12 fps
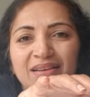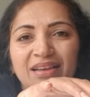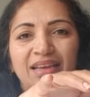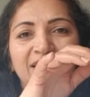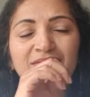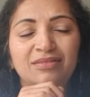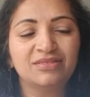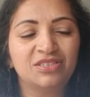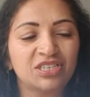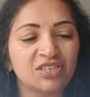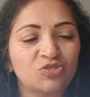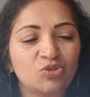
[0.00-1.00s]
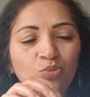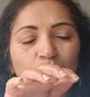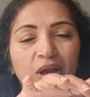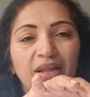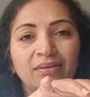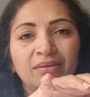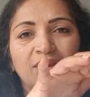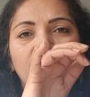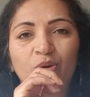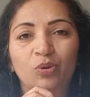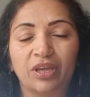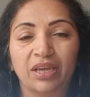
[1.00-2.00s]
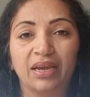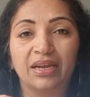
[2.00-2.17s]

in just one cooking,